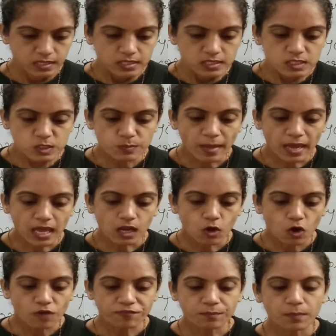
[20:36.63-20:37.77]
Smell
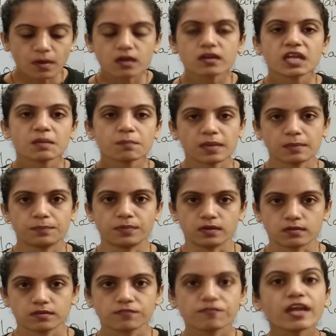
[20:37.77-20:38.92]
of a burning paper.
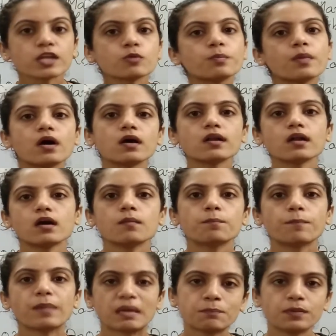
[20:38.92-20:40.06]
When you burn a
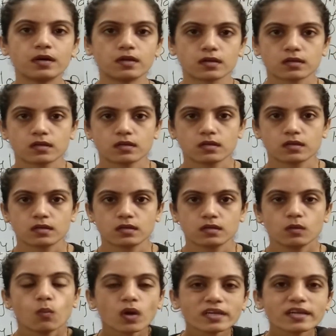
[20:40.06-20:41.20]
paper,
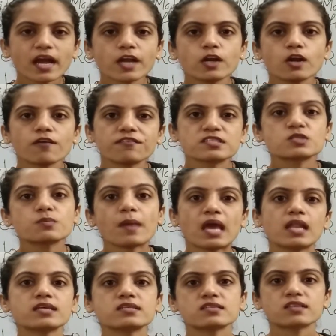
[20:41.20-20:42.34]
what kind of a smell
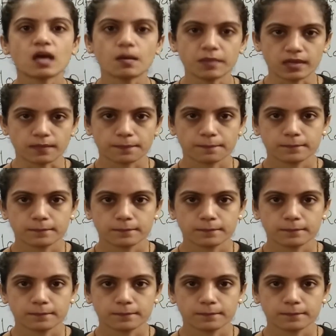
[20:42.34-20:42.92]
is coming?